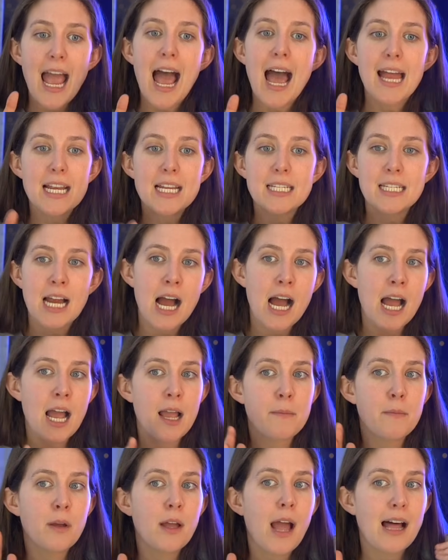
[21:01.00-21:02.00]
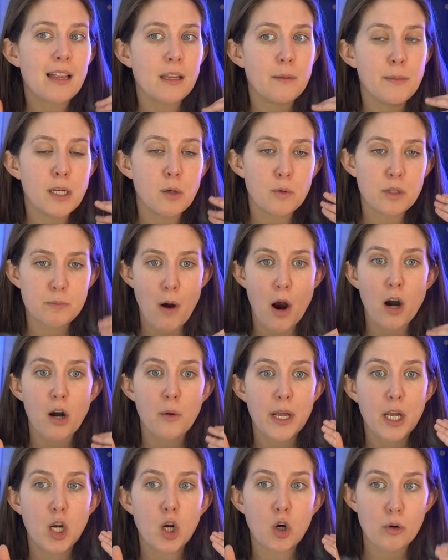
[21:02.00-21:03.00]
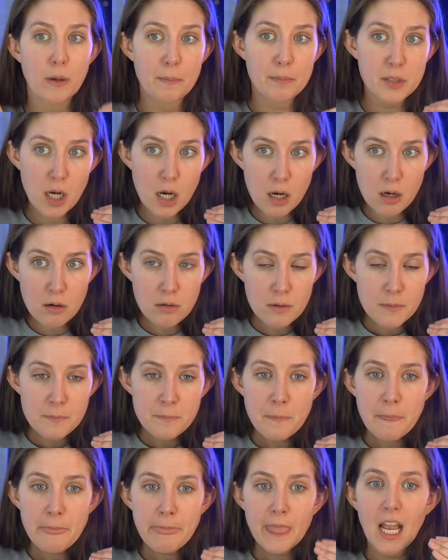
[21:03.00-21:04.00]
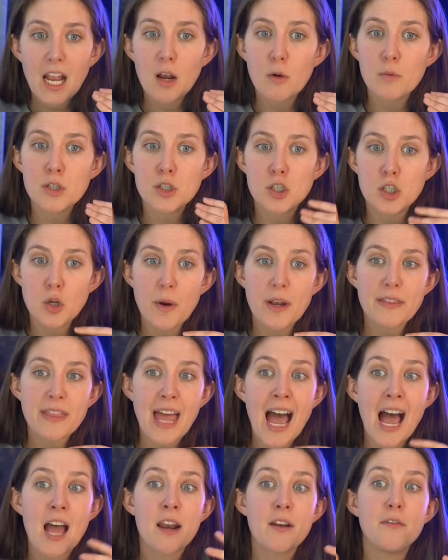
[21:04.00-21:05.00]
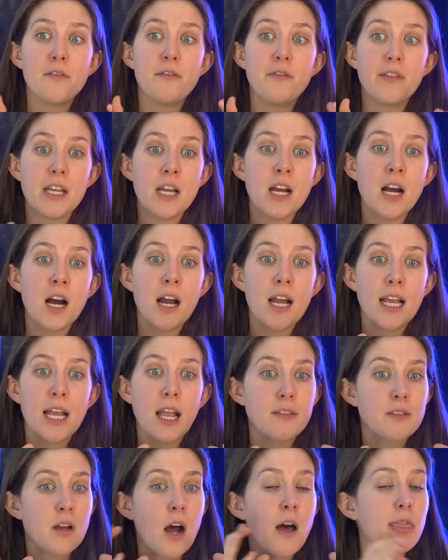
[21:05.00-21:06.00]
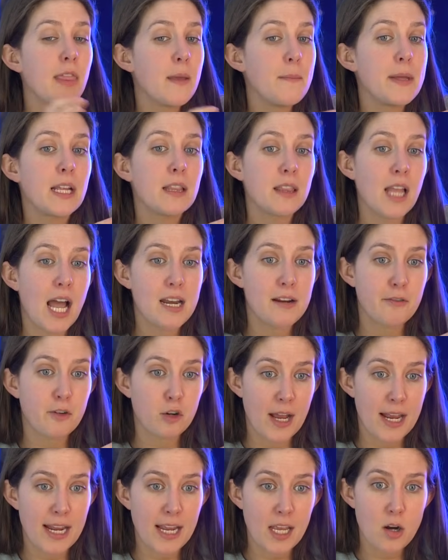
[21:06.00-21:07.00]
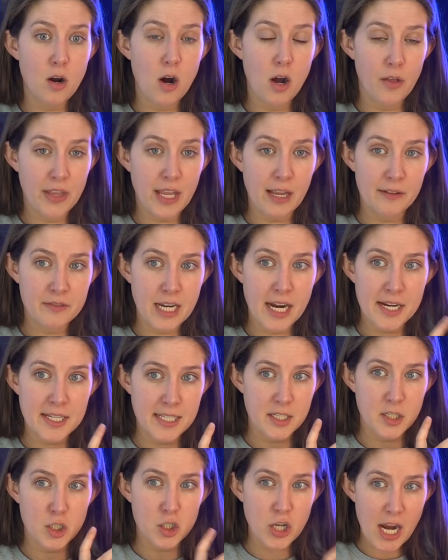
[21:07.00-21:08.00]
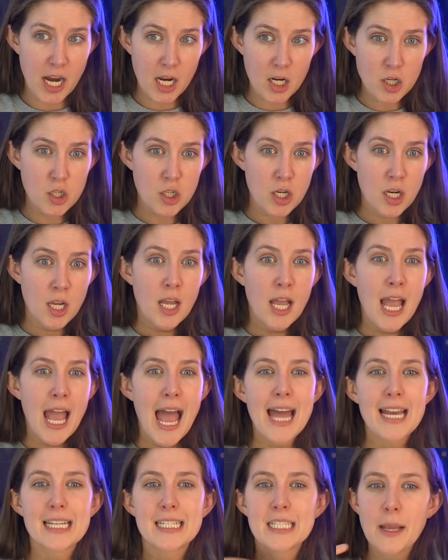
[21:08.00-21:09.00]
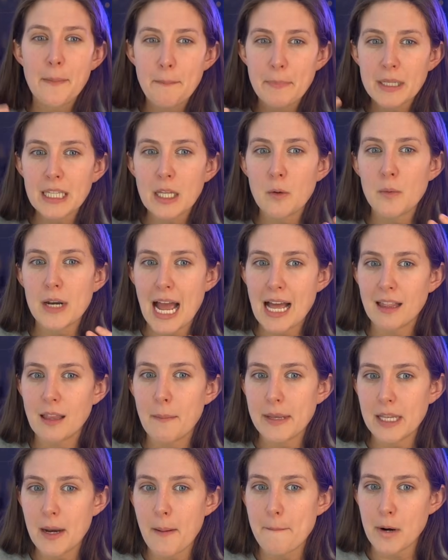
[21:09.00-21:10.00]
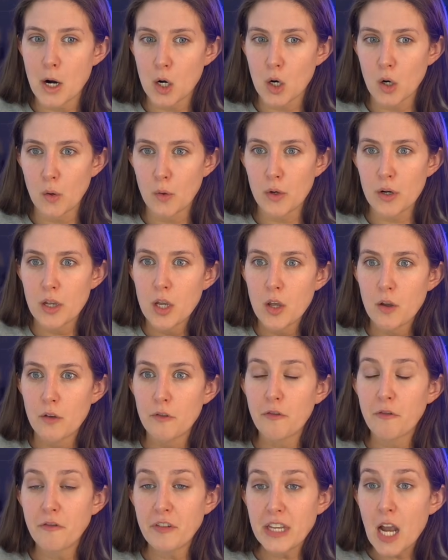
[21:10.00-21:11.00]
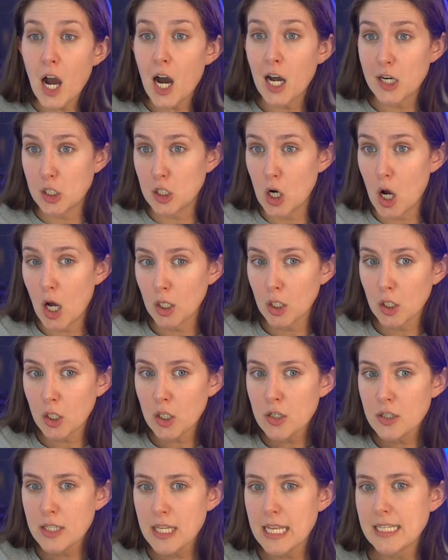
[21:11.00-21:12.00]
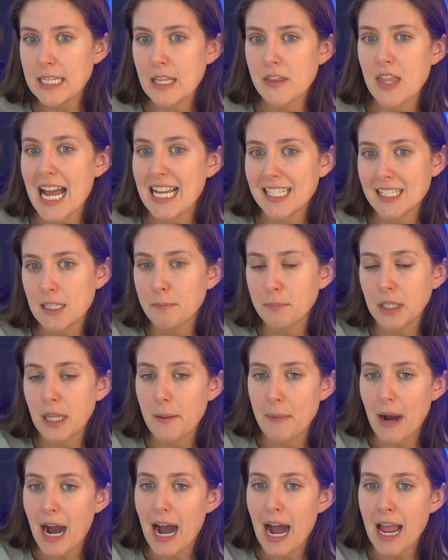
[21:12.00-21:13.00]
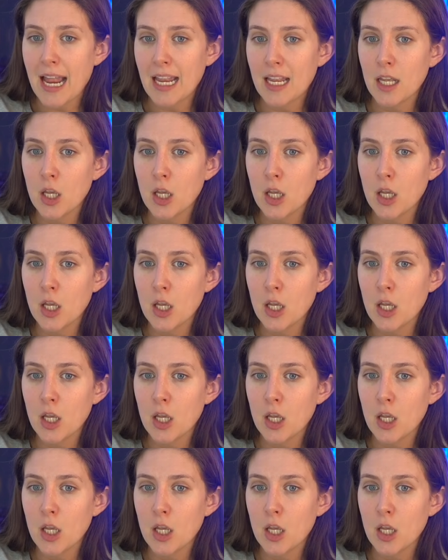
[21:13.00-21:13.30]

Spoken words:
anytime Alameda was borrowing crypto, it was doing that via its unlimited line of credit on the FTX exchange. And typically when Alameda borrowed fiat dollars, it did that simply by